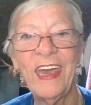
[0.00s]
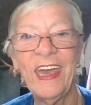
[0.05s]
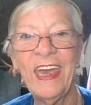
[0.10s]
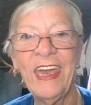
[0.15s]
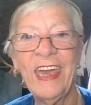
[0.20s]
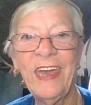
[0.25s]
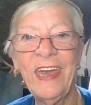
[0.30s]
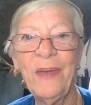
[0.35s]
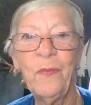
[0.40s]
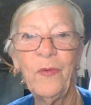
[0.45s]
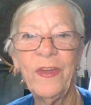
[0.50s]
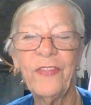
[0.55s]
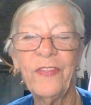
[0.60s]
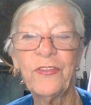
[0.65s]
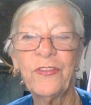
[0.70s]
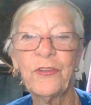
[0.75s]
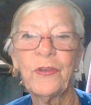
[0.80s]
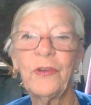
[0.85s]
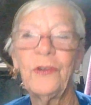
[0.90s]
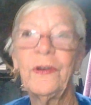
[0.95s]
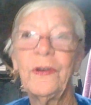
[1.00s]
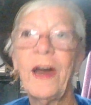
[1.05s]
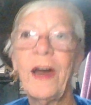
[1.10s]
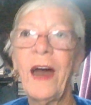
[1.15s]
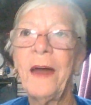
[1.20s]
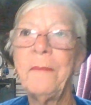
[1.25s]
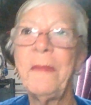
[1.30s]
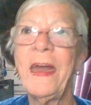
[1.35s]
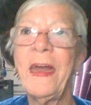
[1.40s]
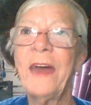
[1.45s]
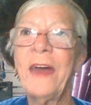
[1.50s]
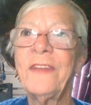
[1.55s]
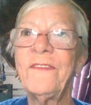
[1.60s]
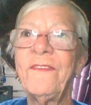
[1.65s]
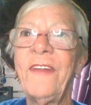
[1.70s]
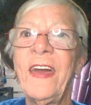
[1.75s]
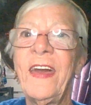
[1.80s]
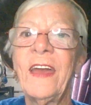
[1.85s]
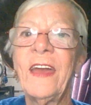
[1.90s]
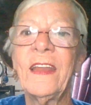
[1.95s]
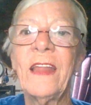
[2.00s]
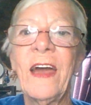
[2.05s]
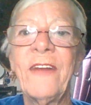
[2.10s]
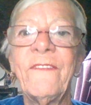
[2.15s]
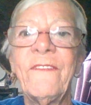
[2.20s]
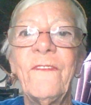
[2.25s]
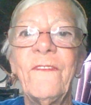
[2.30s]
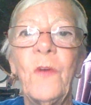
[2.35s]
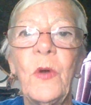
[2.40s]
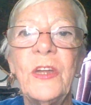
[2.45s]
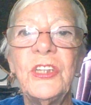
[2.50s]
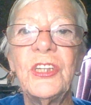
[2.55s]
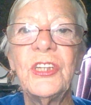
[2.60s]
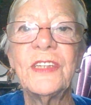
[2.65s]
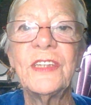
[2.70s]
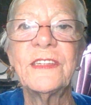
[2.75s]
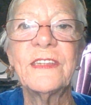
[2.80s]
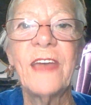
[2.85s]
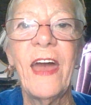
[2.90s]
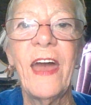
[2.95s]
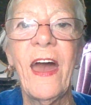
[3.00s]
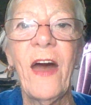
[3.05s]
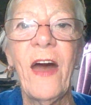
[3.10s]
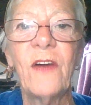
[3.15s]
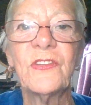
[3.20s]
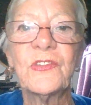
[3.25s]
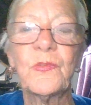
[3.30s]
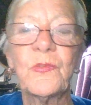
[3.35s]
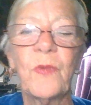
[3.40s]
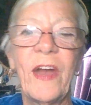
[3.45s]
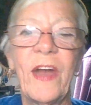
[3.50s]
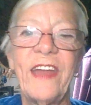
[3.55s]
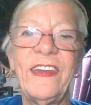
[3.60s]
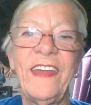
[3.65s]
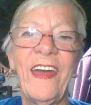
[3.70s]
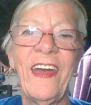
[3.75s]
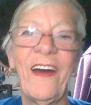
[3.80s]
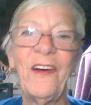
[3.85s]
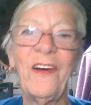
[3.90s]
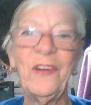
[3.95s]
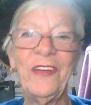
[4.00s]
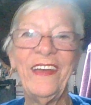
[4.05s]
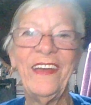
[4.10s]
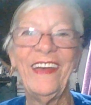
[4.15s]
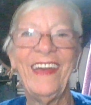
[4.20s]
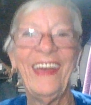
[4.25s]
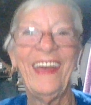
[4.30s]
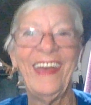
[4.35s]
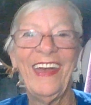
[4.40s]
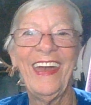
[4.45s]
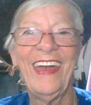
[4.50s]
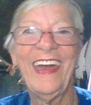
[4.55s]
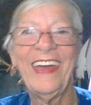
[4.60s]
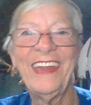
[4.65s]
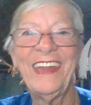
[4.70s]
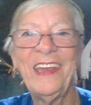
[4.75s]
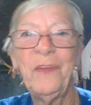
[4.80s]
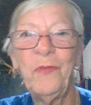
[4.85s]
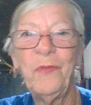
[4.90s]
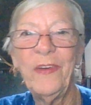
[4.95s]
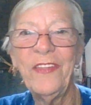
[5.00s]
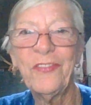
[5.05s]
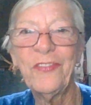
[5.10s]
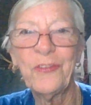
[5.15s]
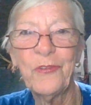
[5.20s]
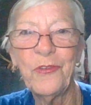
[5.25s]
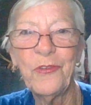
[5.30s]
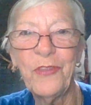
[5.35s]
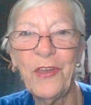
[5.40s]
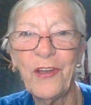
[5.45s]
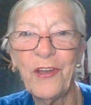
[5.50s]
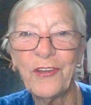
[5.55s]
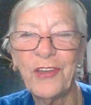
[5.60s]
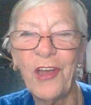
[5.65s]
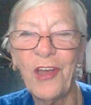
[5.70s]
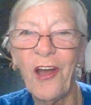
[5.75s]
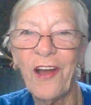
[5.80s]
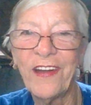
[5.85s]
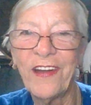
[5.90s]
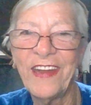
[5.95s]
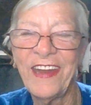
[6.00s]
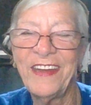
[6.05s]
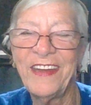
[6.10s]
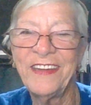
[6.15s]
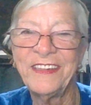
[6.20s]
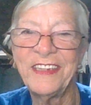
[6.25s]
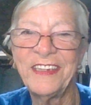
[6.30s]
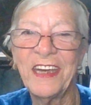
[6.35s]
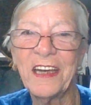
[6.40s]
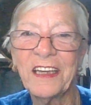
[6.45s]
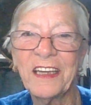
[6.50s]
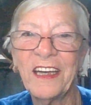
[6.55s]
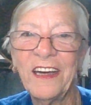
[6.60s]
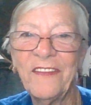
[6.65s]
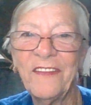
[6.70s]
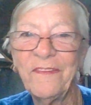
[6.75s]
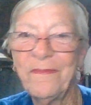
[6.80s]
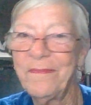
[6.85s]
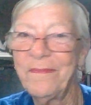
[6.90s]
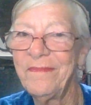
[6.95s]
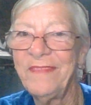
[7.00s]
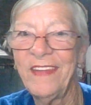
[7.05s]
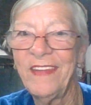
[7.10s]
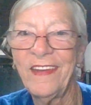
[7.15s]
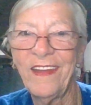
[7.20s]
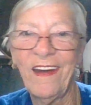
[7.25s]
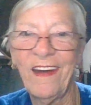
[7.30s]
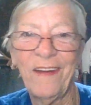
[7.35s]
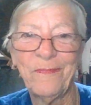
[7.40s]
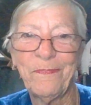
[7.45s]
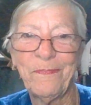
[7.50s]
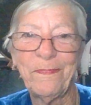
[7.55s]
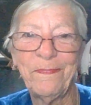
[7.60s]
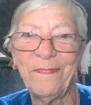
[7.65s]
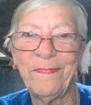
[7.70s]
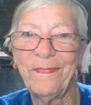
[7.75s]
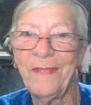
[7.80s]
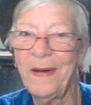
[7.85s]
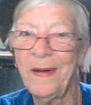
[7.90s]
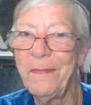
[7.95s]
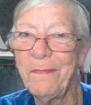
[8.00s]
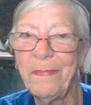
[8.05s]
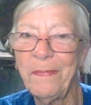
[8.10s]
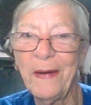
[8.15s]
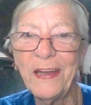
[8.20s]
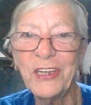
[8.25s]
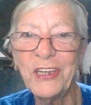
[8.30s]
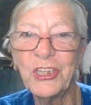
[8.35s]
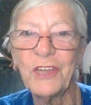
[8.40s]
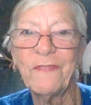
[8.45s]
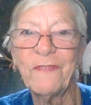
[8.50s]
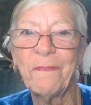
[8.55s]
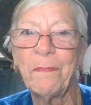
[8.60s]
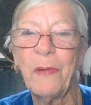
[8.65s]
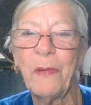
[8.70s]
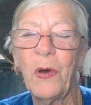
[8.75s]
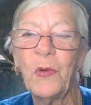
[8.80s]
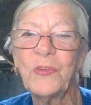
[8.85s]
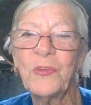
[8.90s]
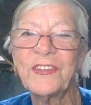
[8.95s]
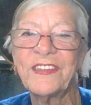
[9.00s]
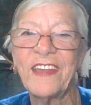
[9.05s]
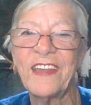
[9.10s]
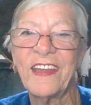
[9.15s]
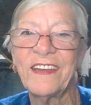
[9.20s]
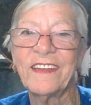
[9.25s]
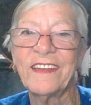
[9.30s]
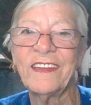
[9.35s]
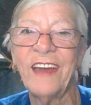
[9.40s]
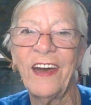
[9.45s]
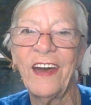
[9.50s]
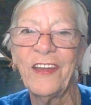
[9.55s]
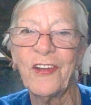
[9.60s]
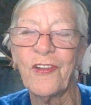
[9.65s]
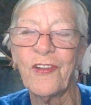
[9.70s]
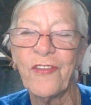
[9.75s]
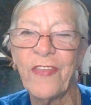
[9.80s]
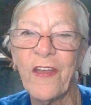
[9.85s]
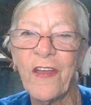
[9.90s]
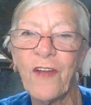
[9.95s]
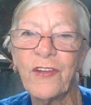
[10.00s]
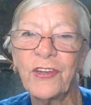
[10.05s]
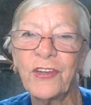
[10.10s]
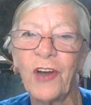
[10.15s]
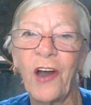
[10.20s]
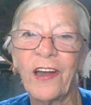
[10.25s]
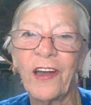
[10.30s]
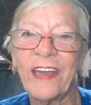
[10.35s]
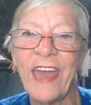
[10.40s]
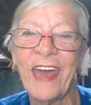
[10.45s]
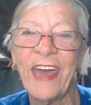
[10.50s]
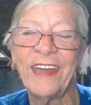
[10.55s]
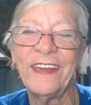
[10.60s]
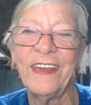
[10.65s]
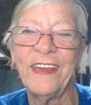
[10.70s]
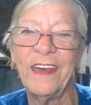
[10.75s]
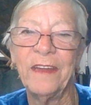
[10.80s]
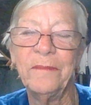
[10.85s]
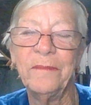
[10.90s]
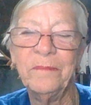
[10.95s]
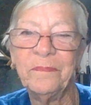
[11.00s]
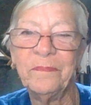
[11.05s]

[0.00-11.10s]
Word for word: He went through, I'm at Van Life Voyage's house right now, and he went through their yard and dug up a bunch of bones that Gunner, their dog, had hid.